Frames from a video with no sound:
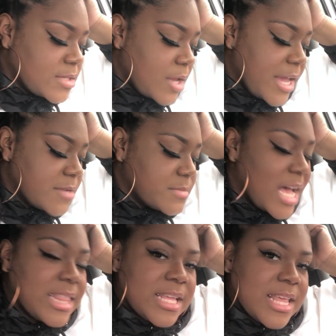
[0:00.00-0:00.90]
So yeah,
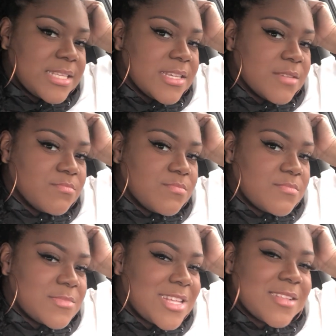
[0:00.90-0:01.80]
I think that's it.
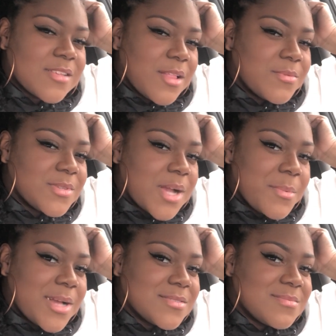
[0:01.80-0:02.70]
That's all I want to talk
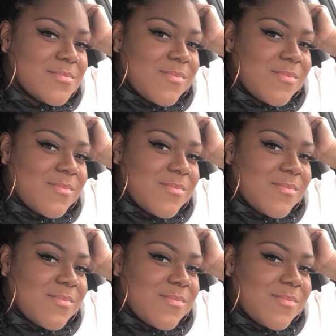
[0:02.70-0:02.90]
about.